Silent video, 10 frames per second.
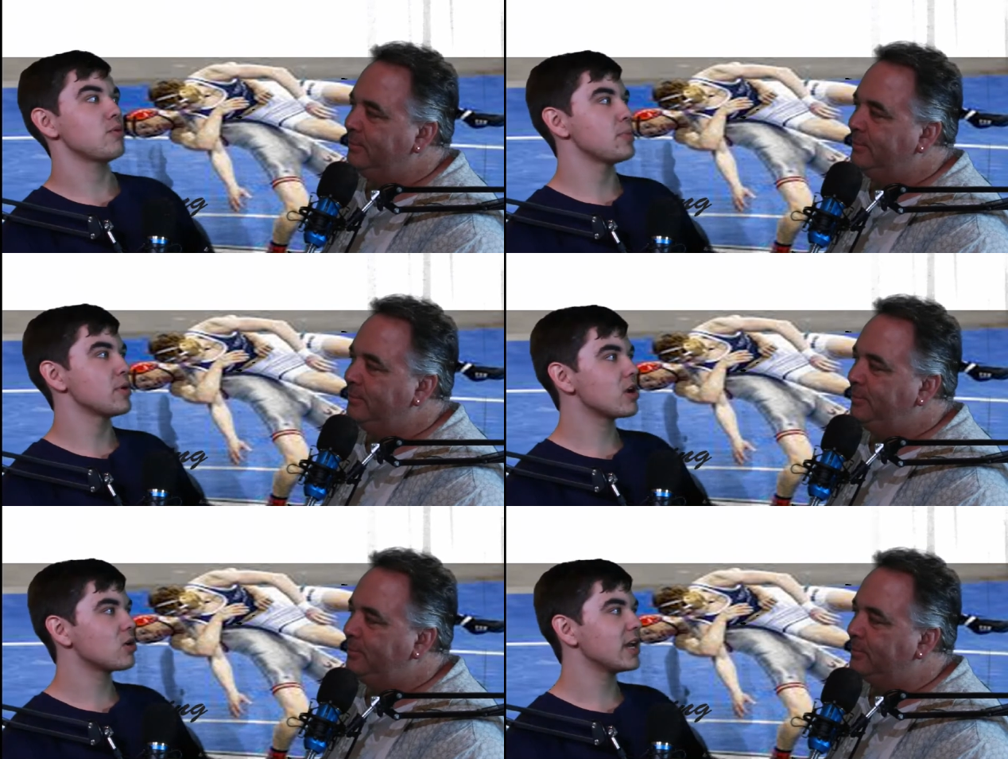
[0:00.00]
Speaker 1: better
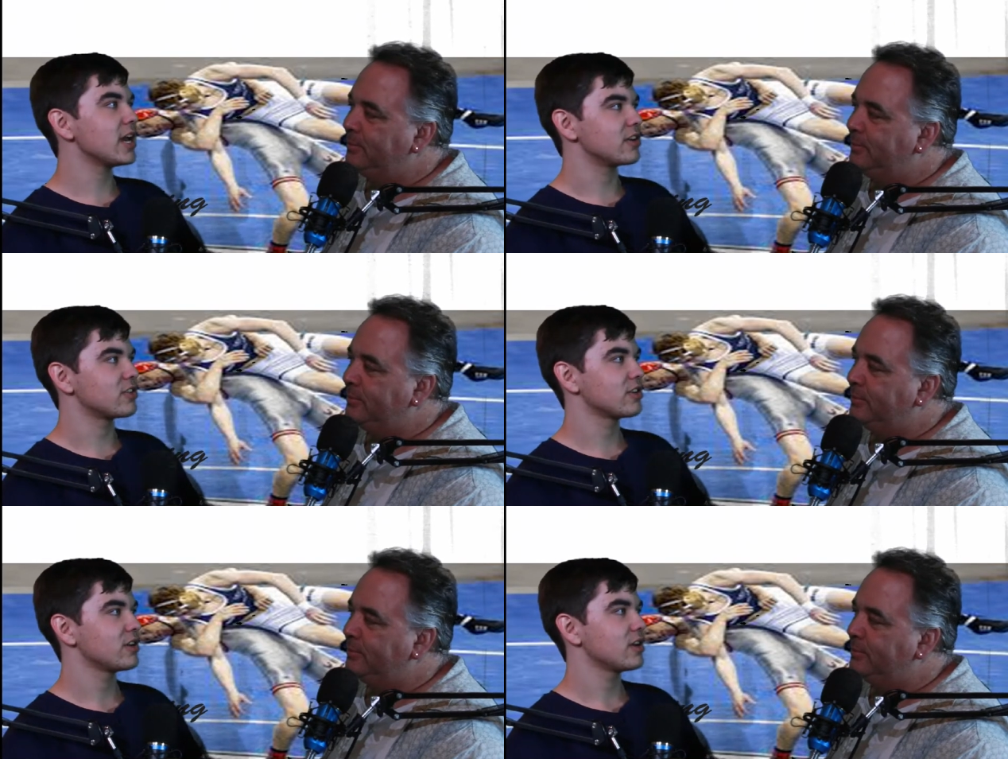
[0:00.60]
match.
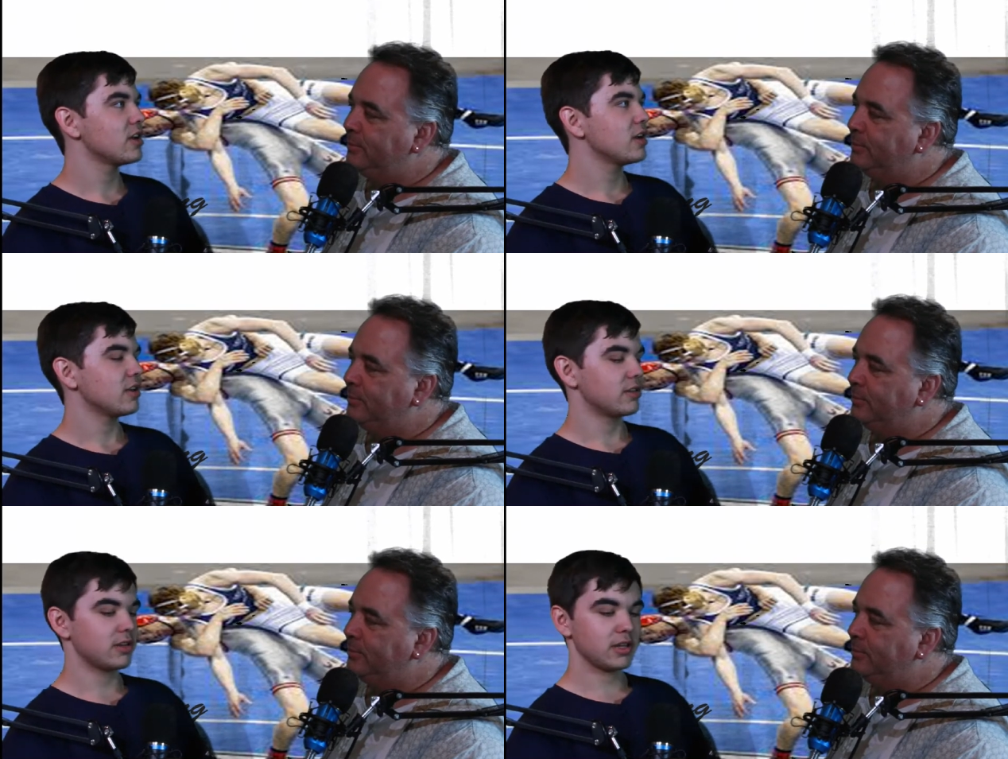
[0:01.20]

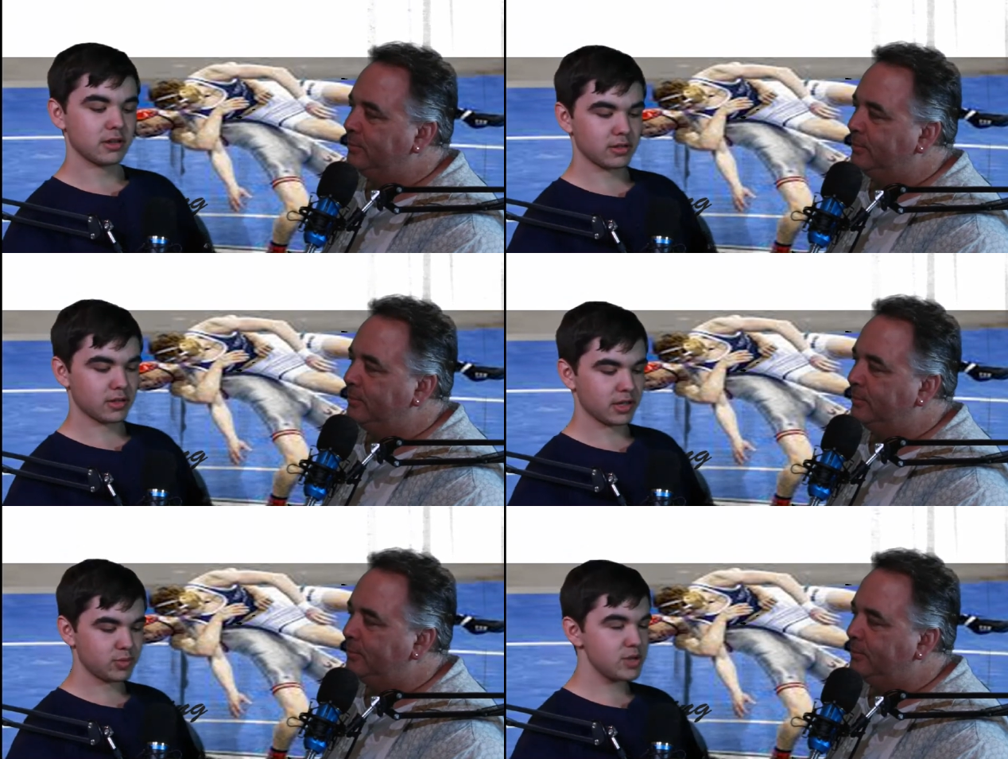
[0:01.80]
They like
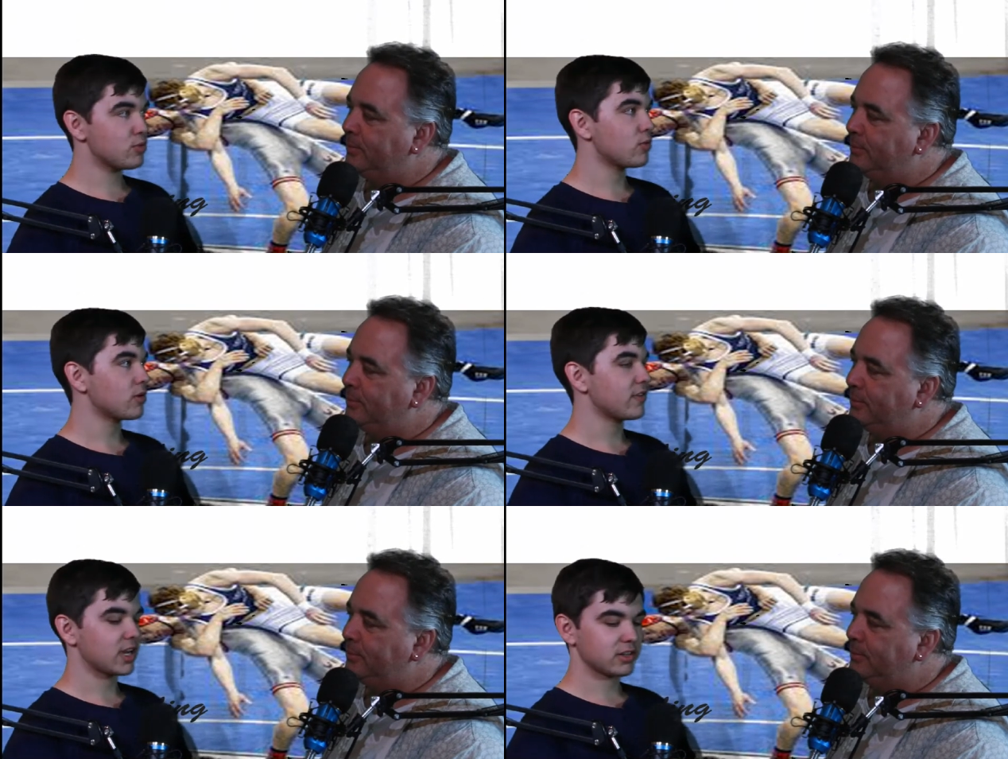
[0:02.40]
people would
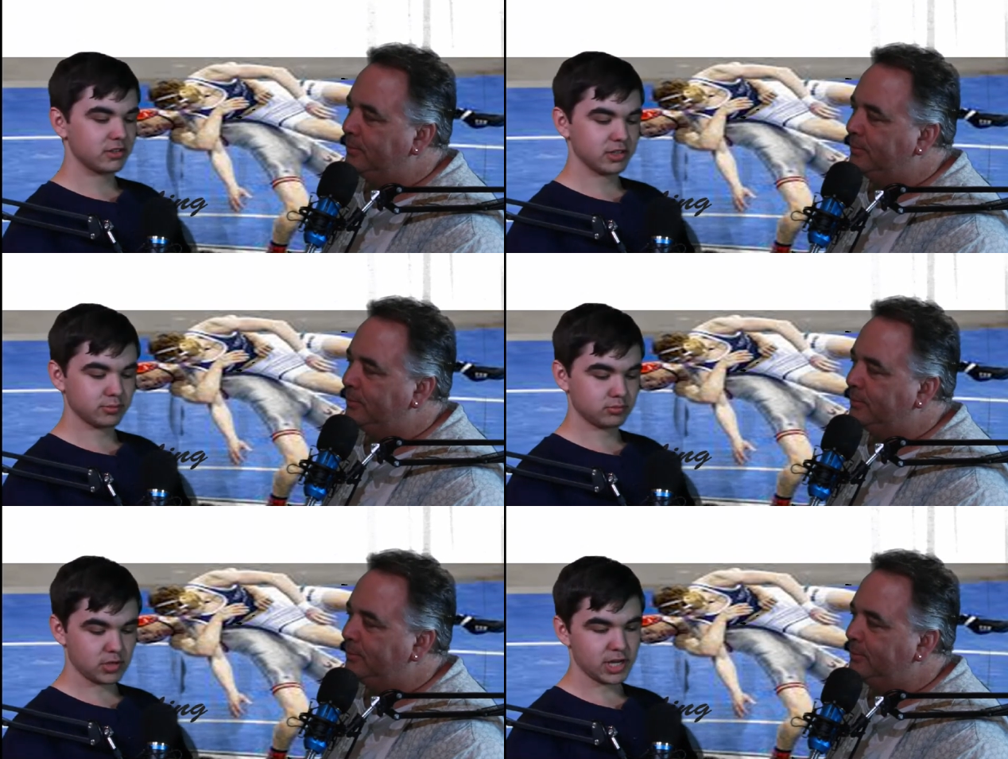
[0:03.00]
actually
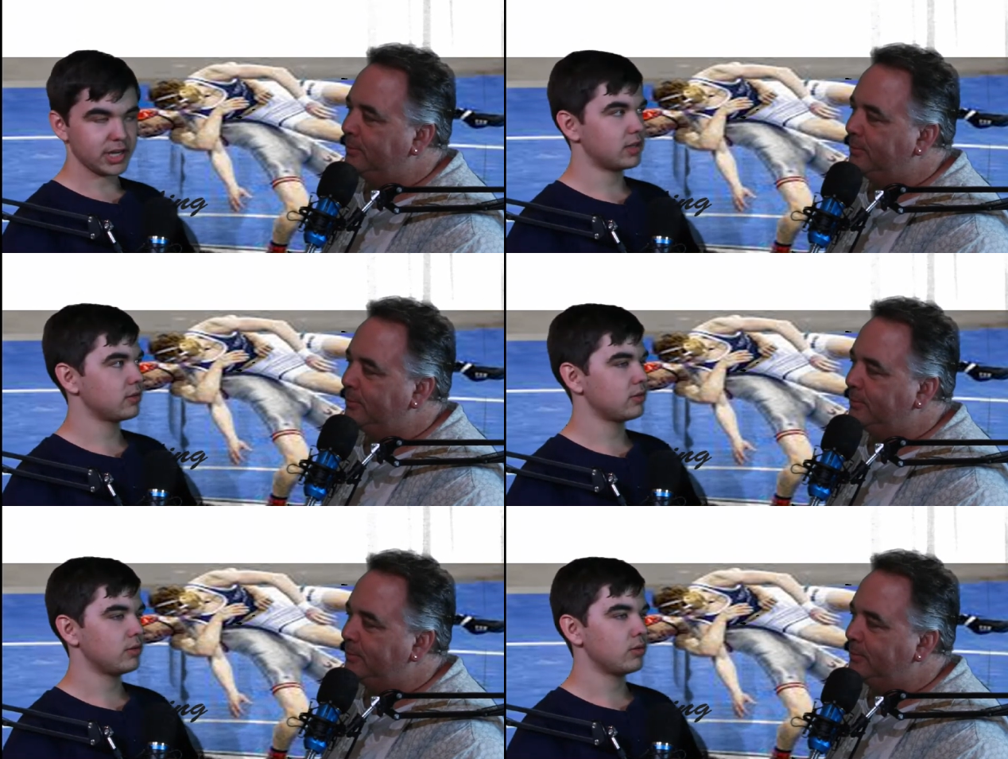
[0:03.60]
like,
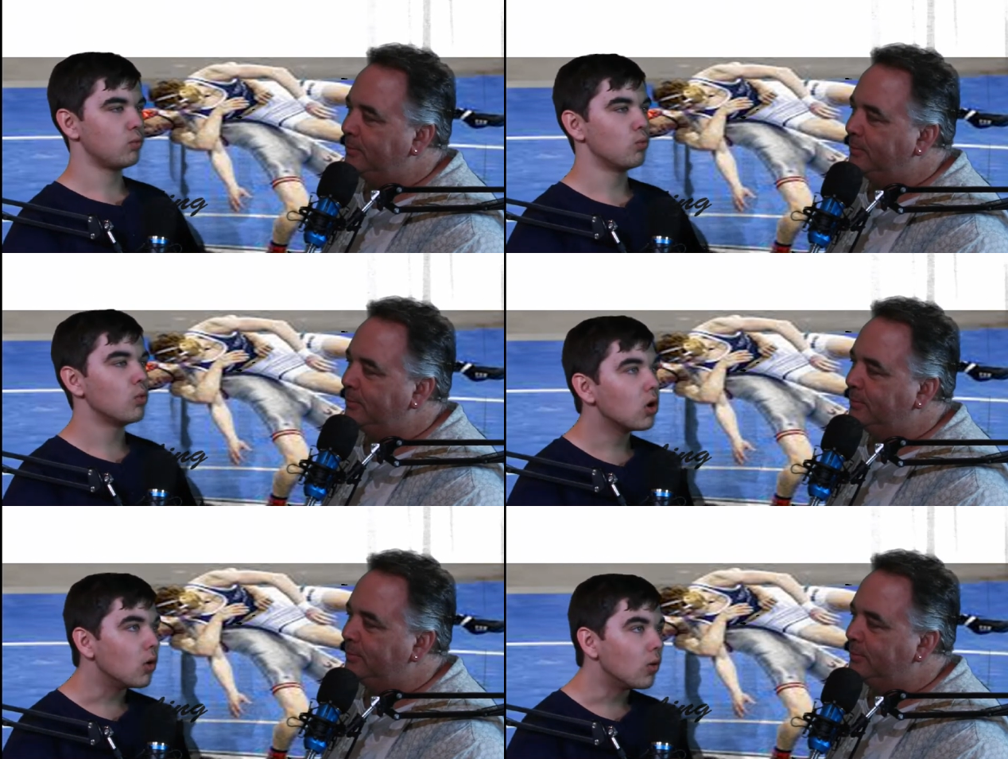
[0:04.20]

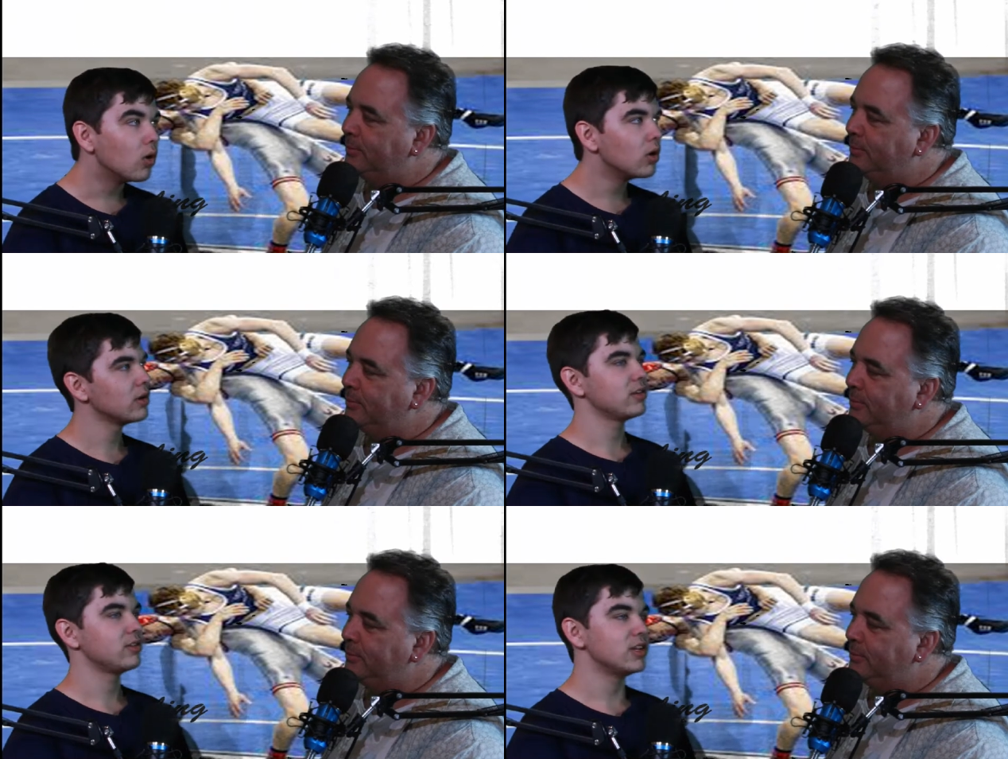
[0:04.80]
whoa,
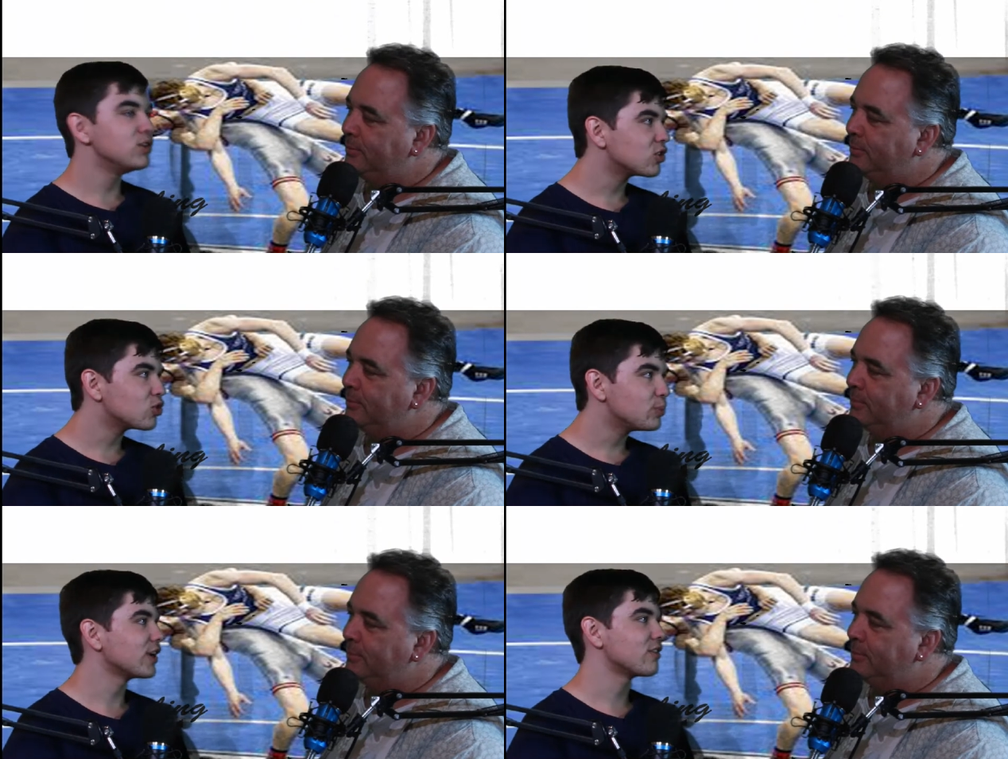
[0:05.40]
didn't
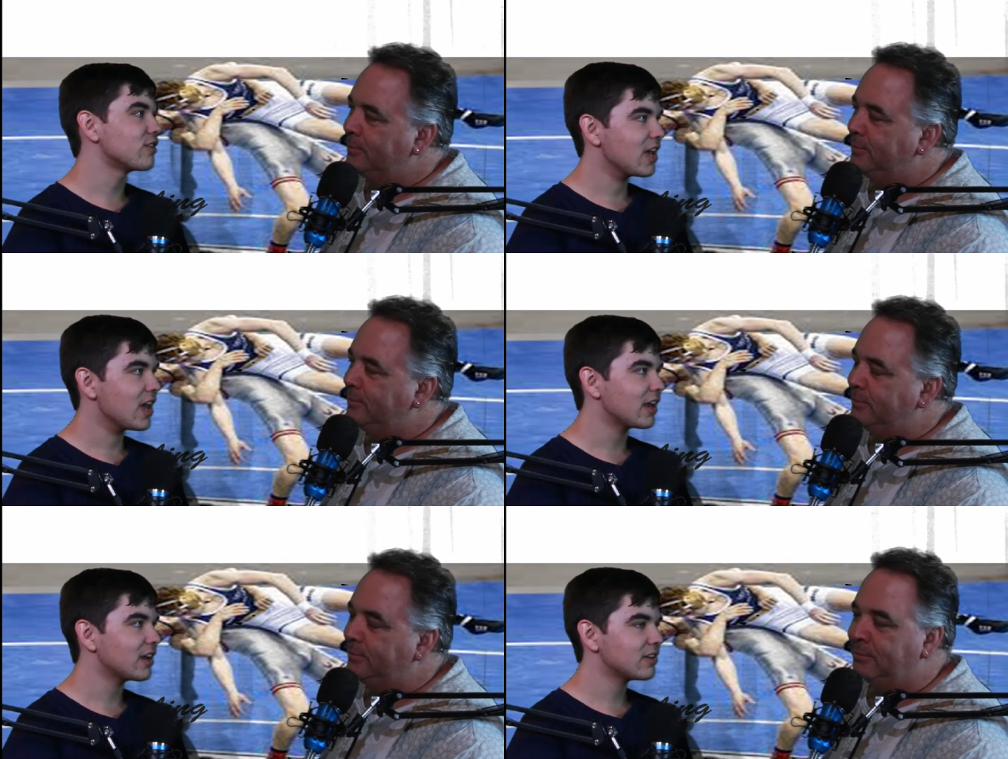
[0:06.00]
expect that.
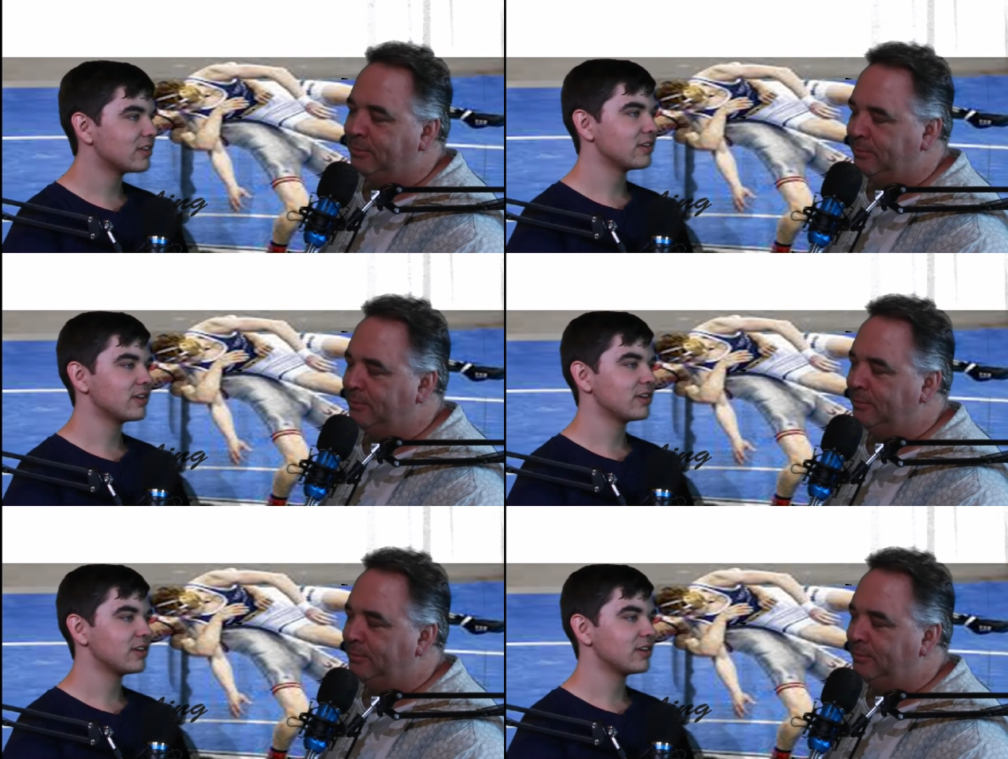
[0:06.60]
Mm -hmm.